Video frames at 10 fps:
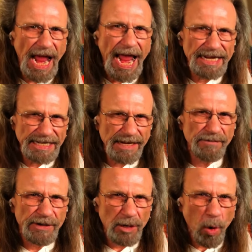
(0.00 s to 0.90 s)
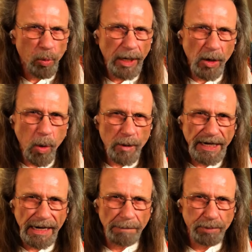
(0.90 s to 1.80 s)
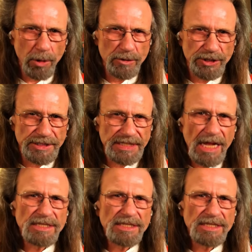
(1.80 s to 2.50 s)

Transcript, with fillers: and even recording approaches,